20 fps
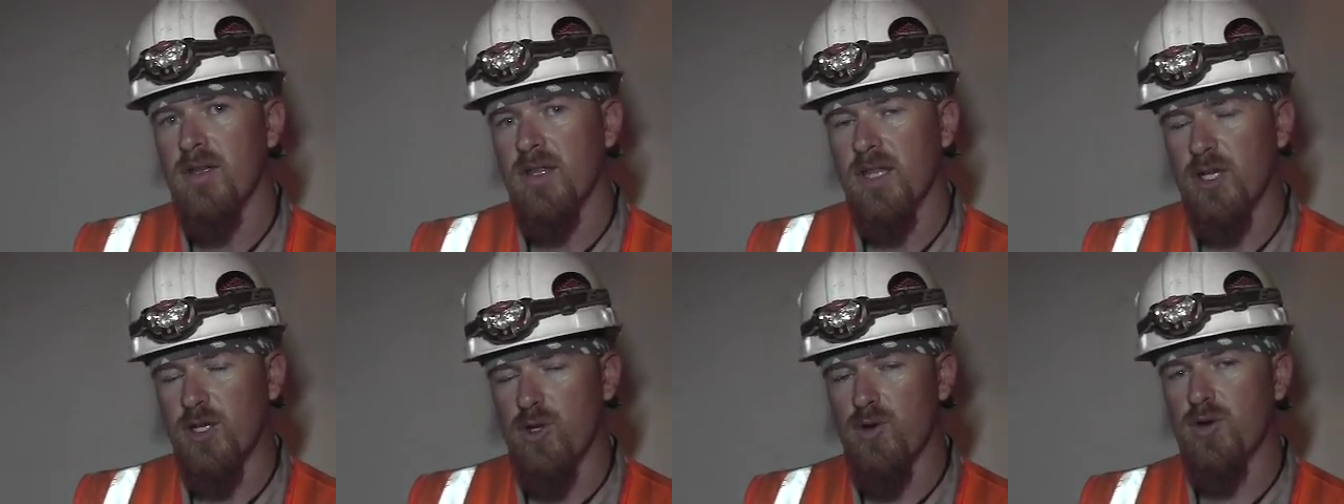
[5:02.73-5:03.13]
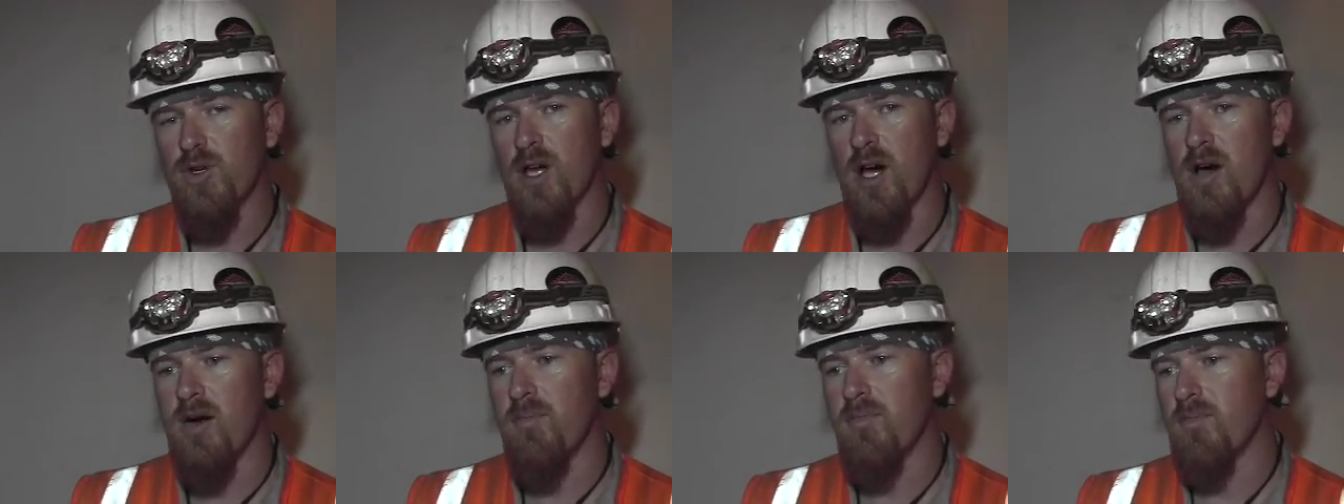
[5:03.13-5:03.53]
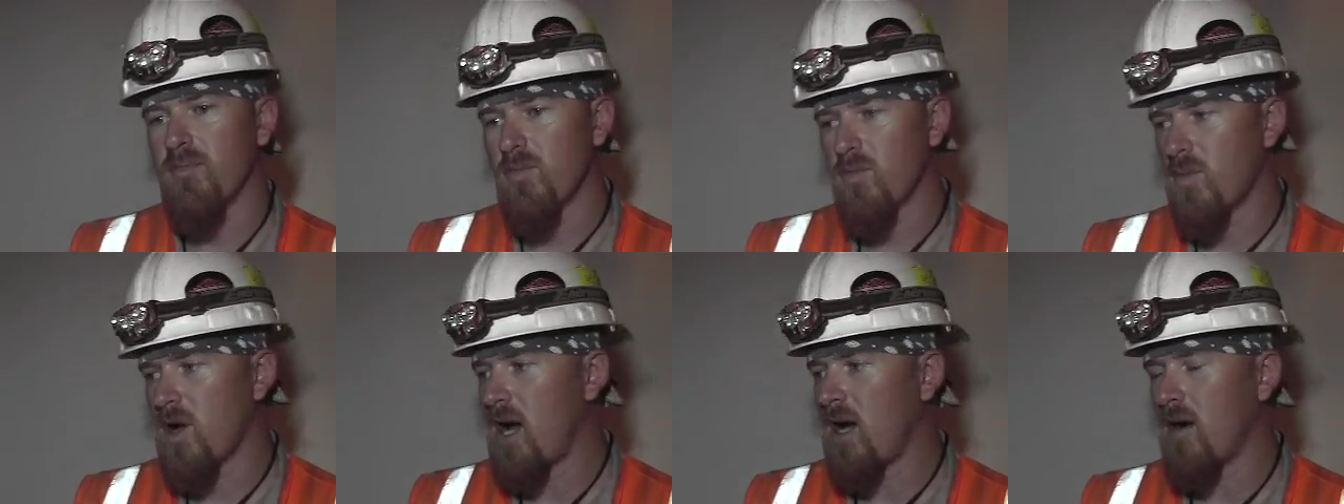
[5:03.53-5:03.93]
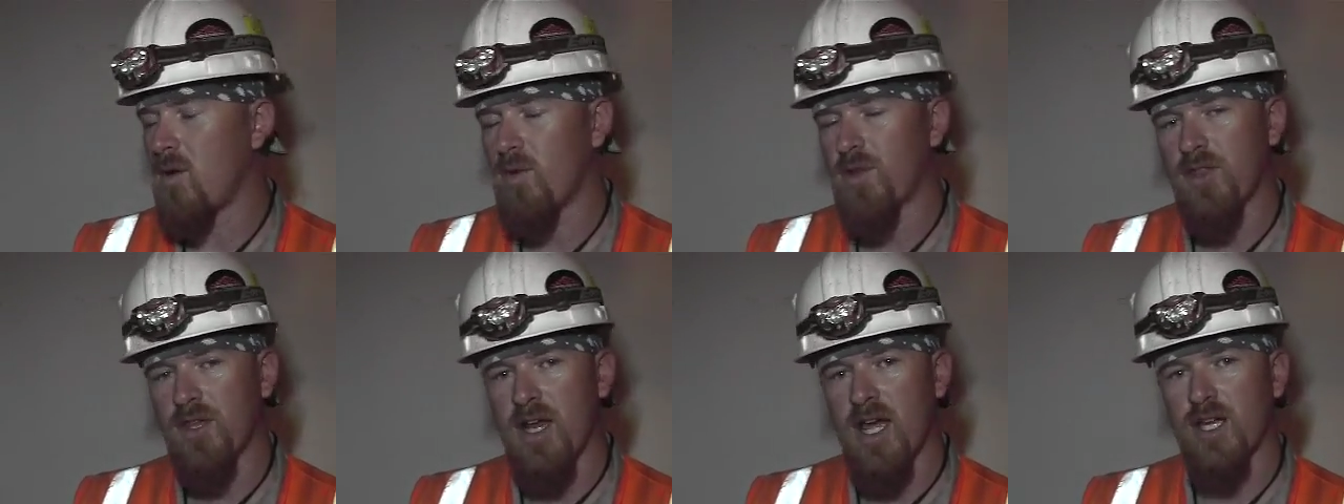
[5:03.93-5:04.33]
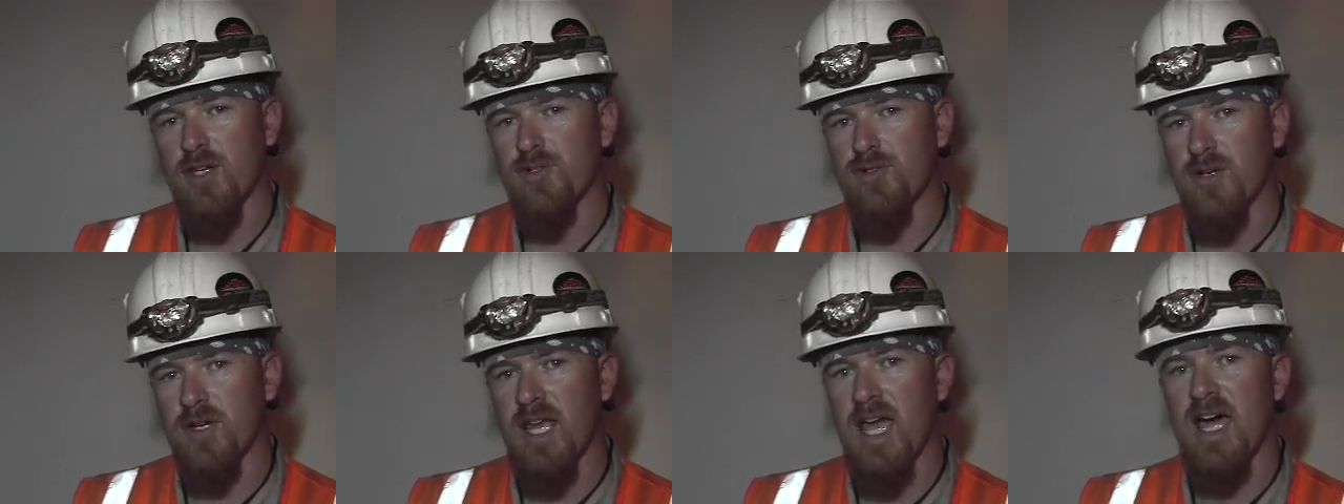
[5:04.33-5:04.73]
They do come with an
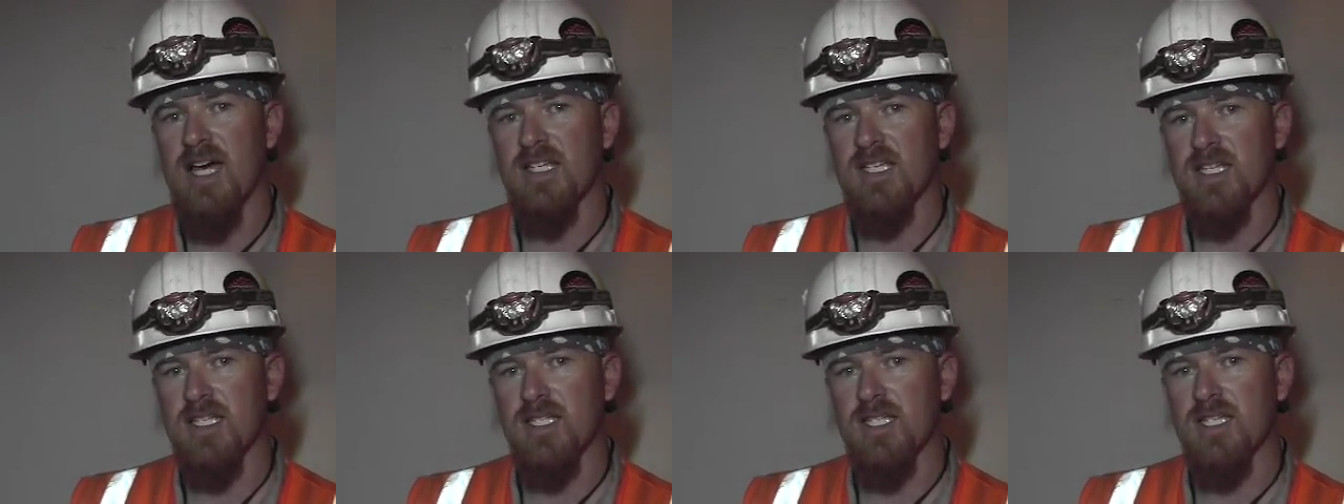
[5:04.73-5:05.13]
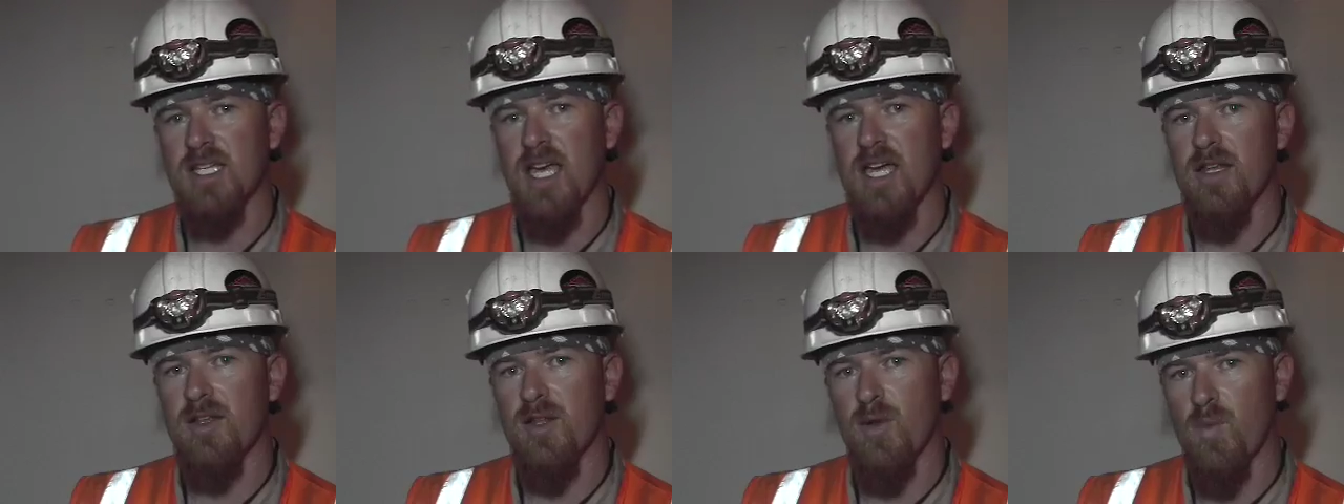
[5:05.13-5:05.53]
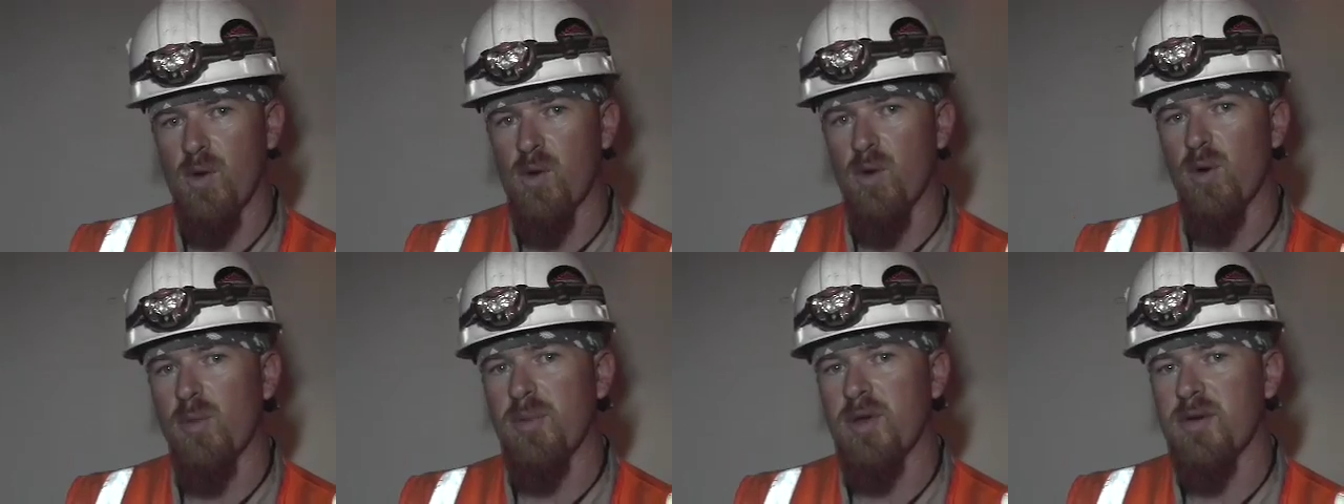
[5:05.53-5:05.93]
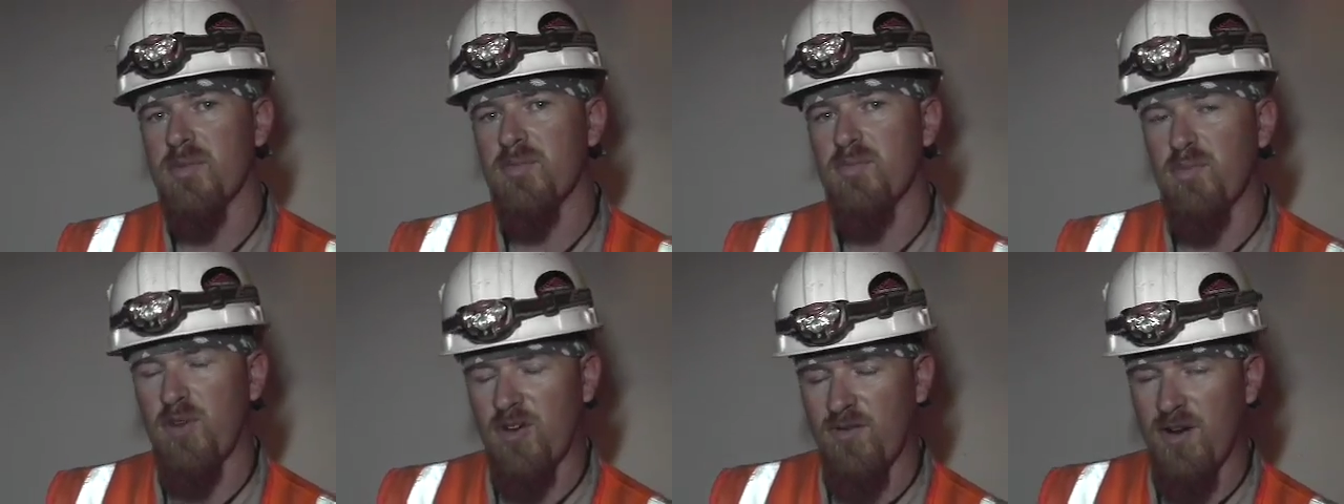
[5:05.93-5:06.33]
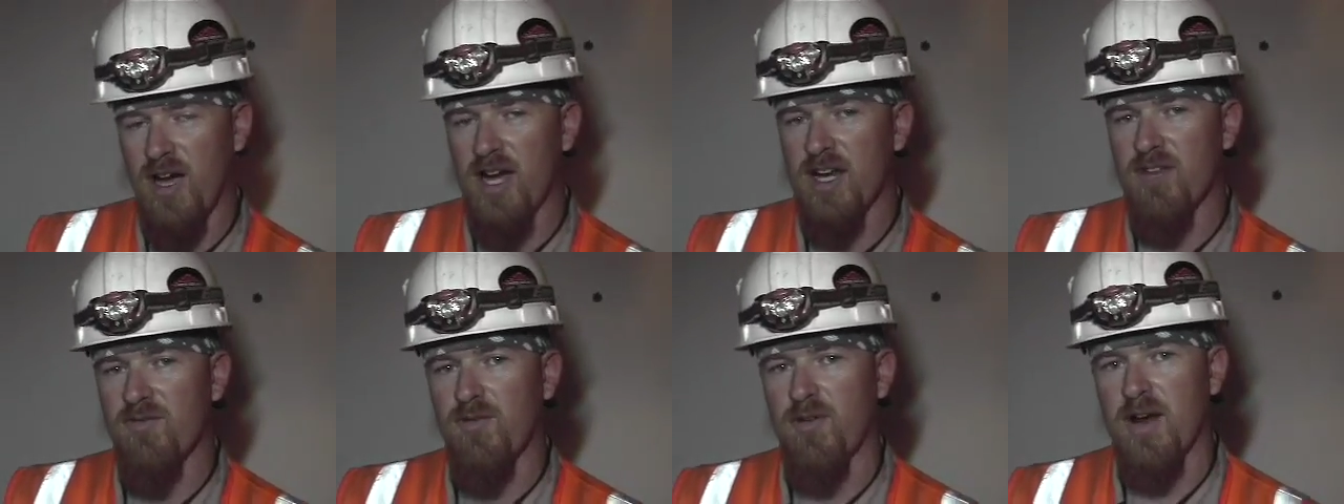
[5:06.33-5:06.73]
extra gasket set that we will be
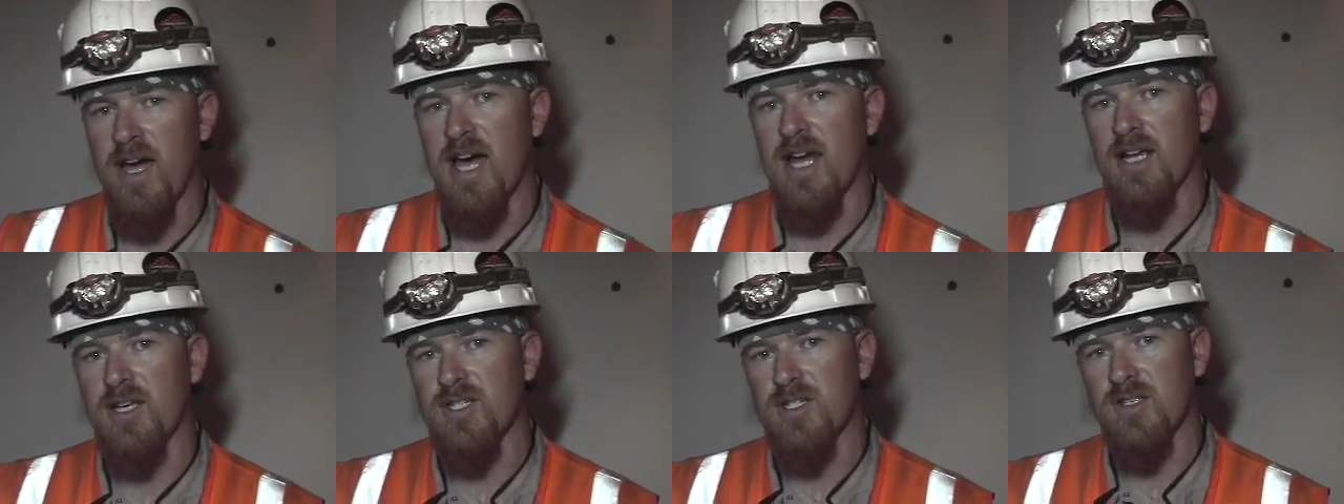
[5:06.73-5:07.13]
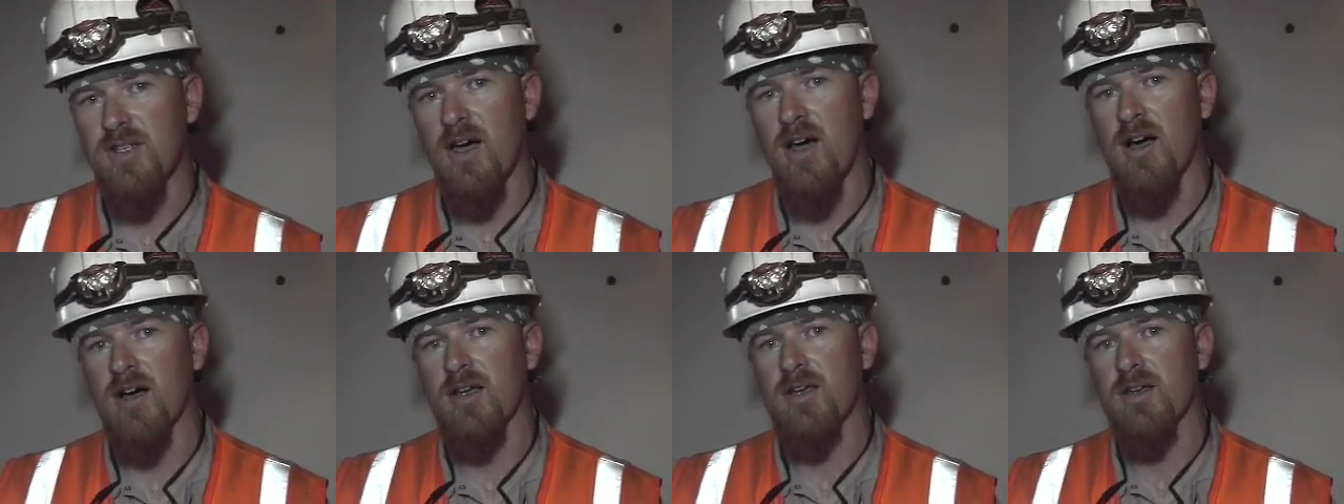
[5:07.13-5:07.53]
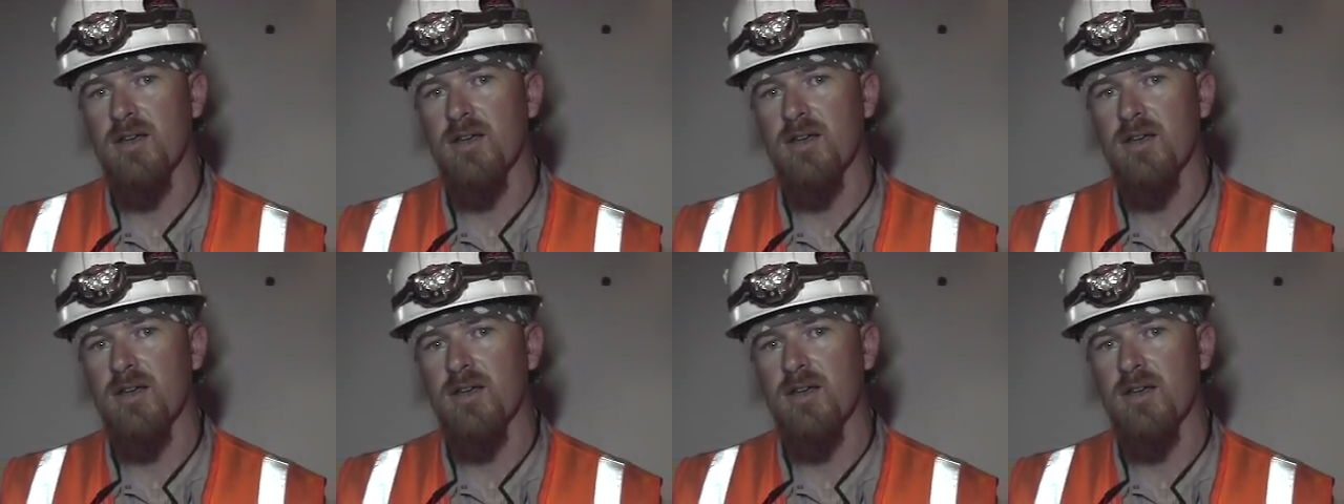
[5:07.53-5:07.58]
providing for attic stock.